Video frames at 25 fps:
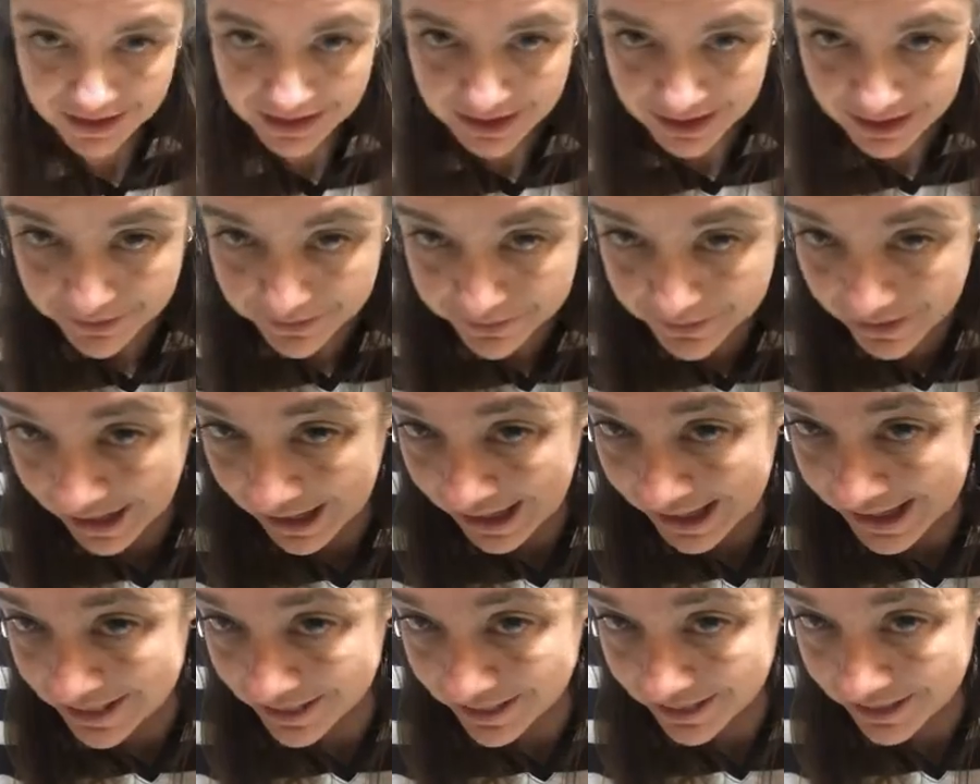If
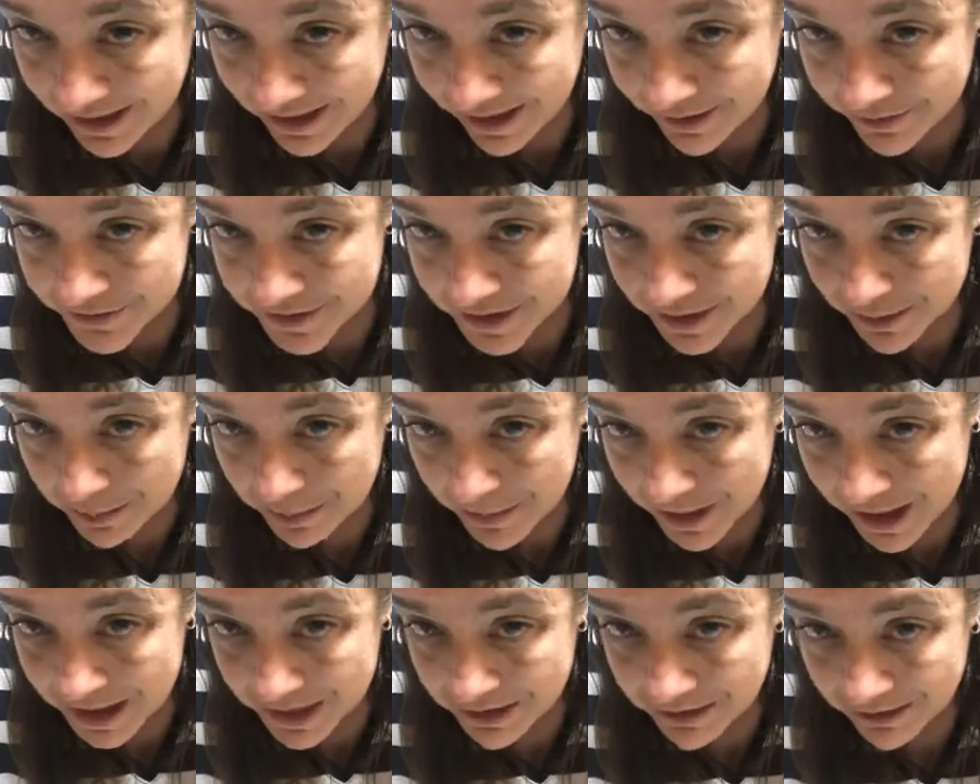I left
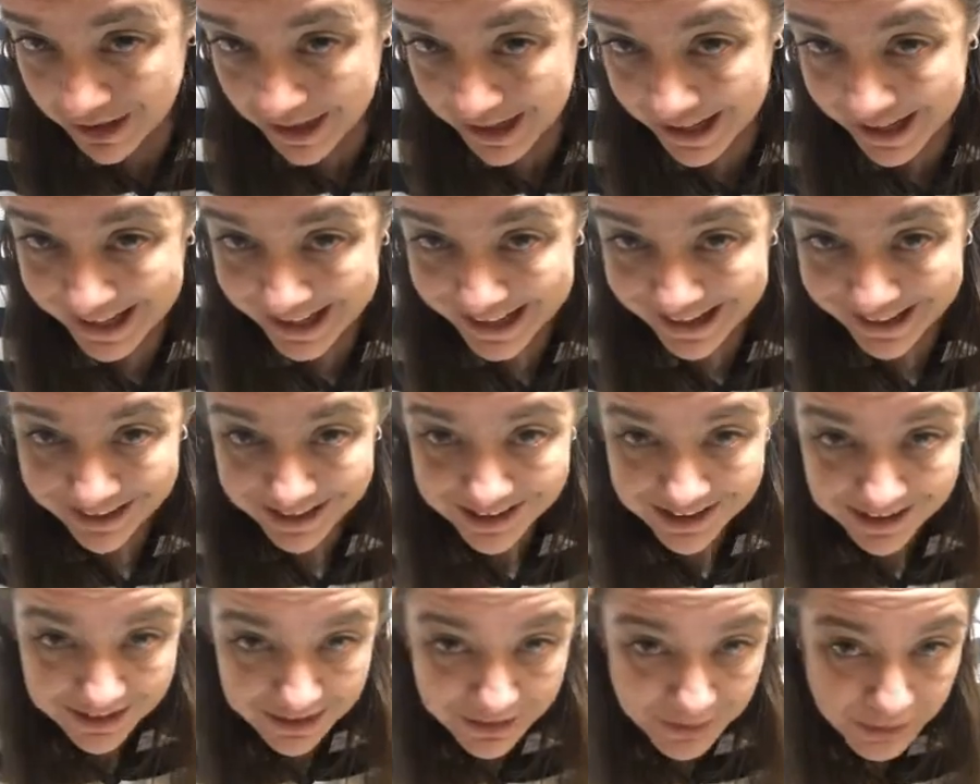my gray
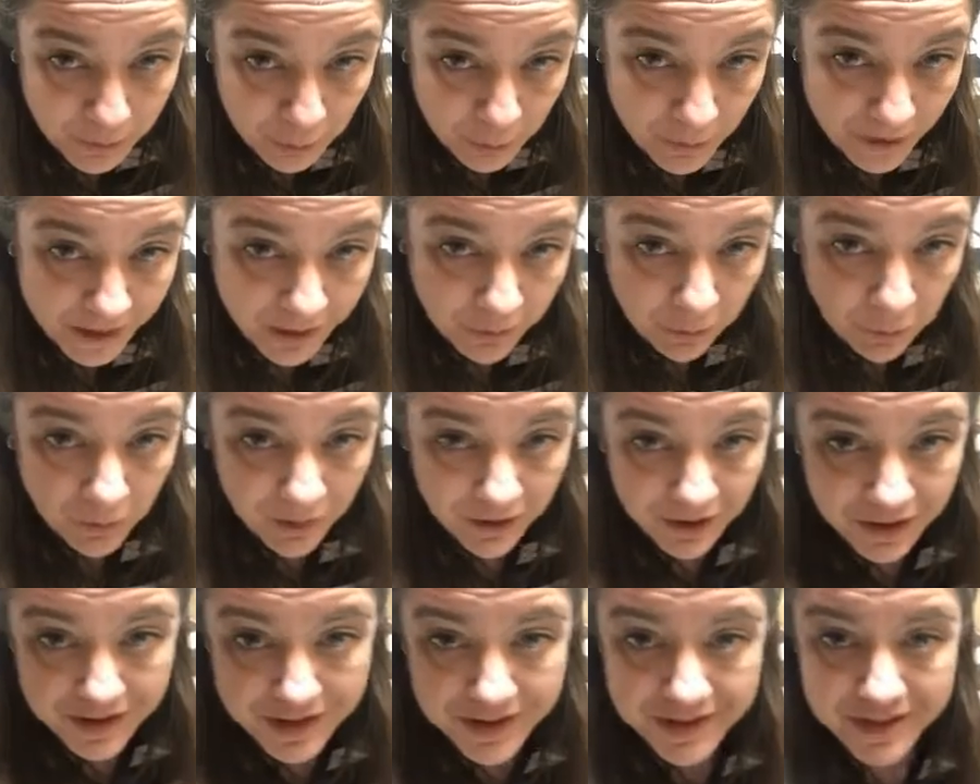hair the way it
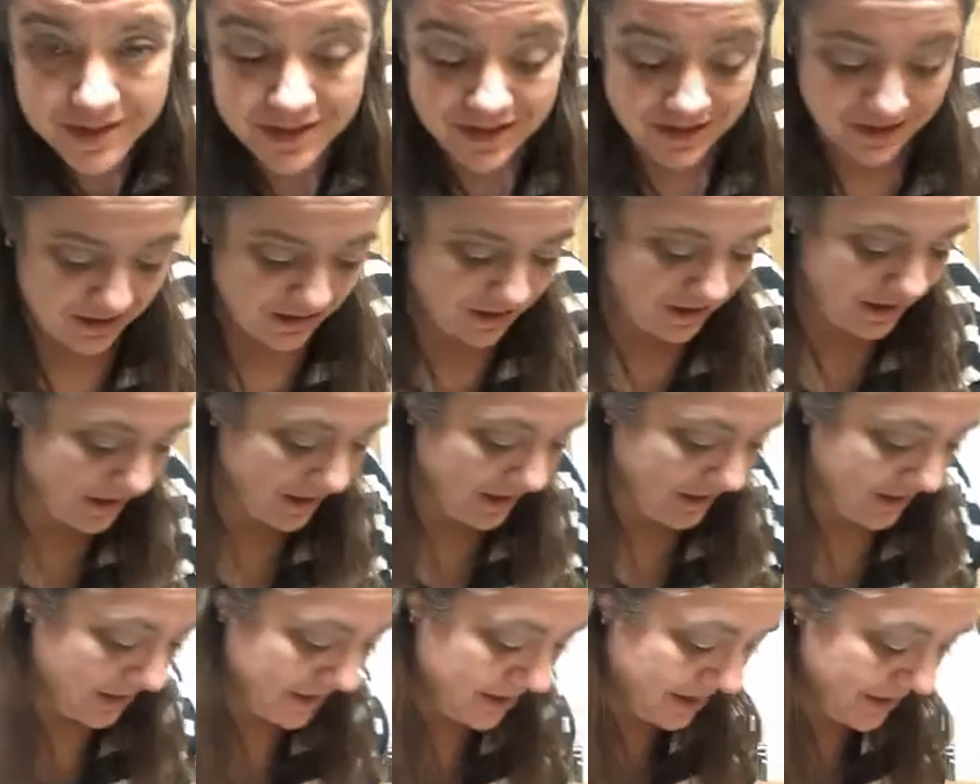was,
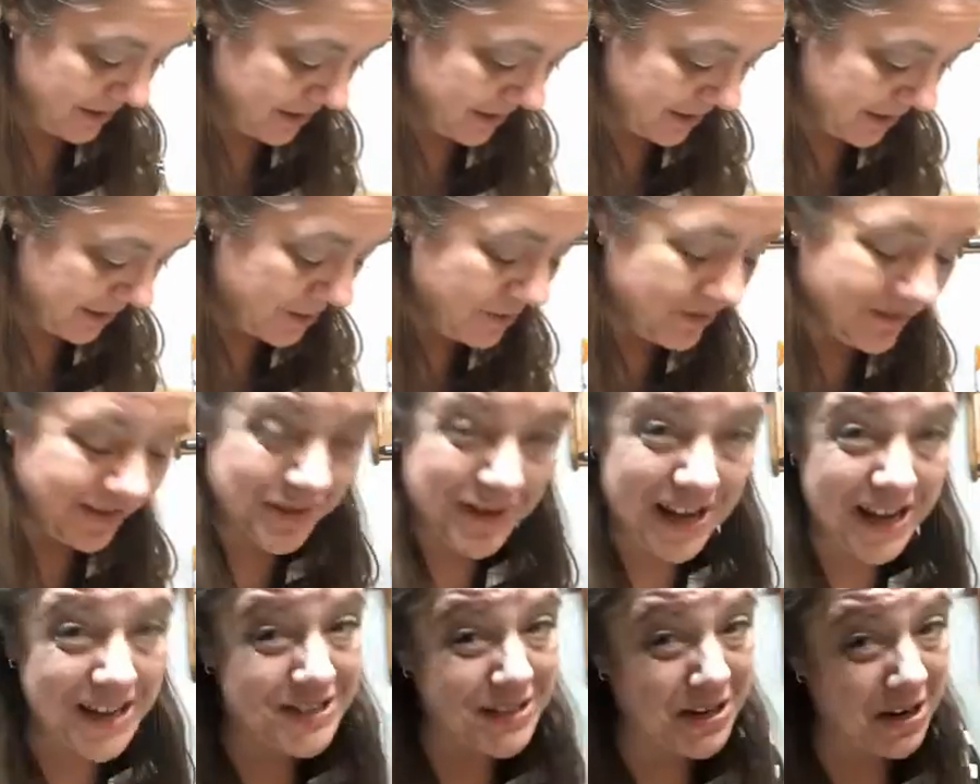you
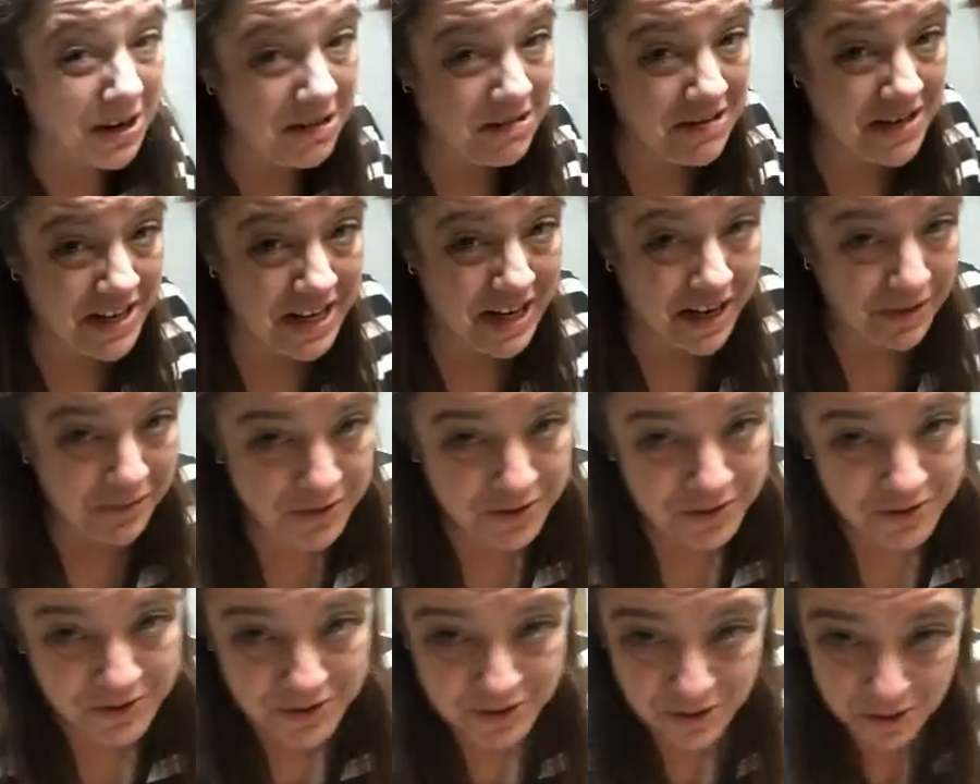guys already have
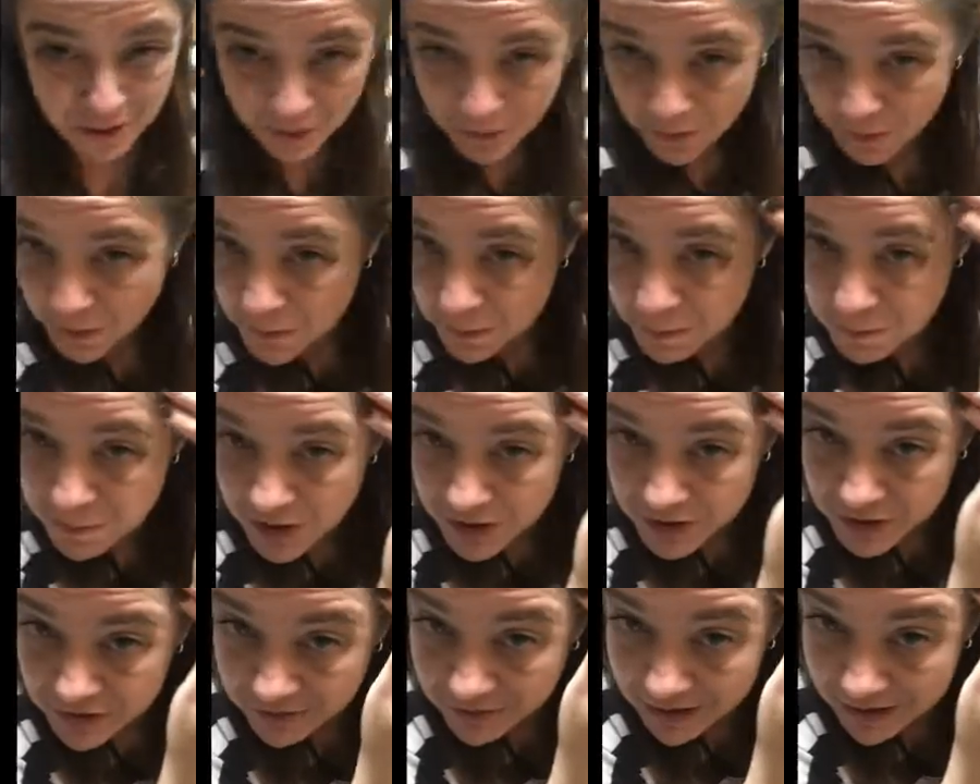so
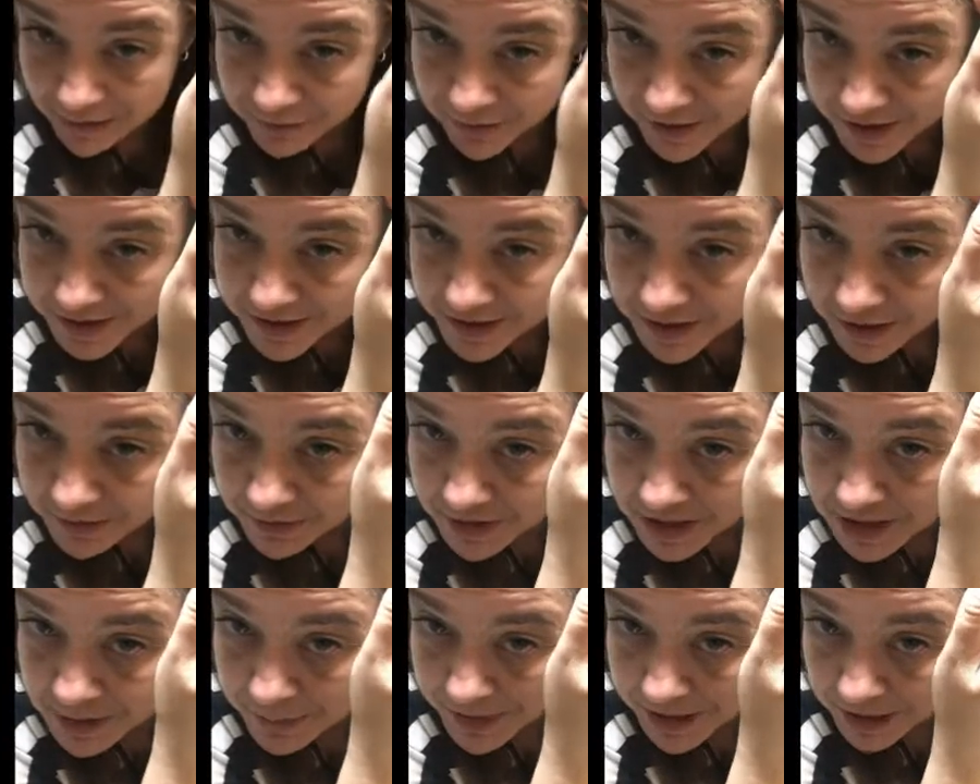much reverence and
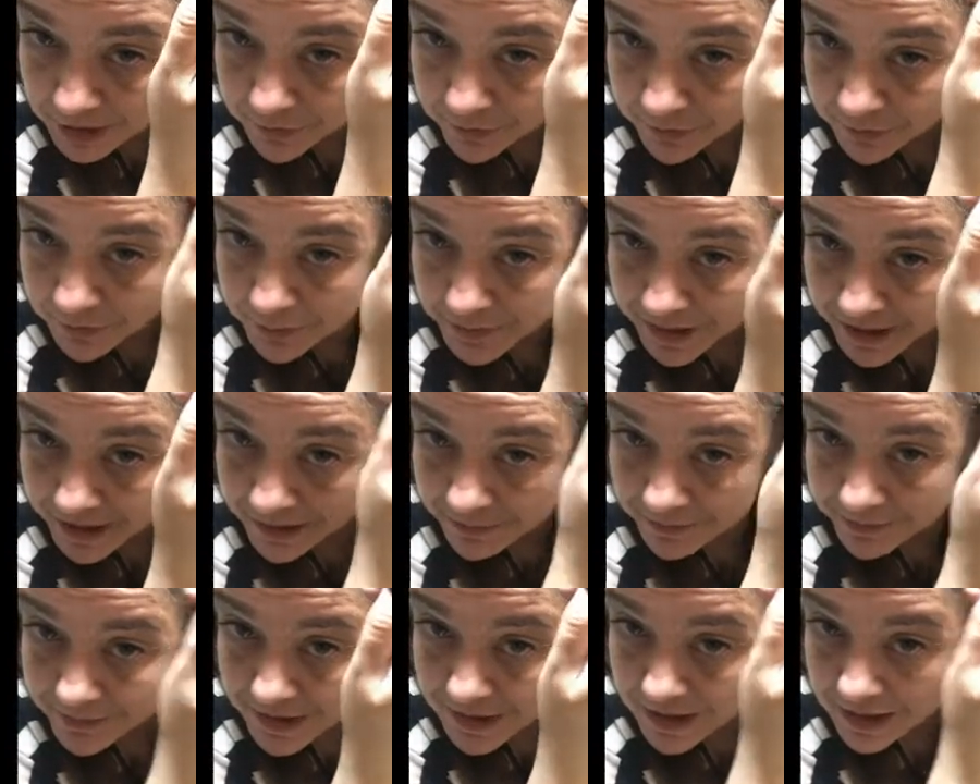respect for me.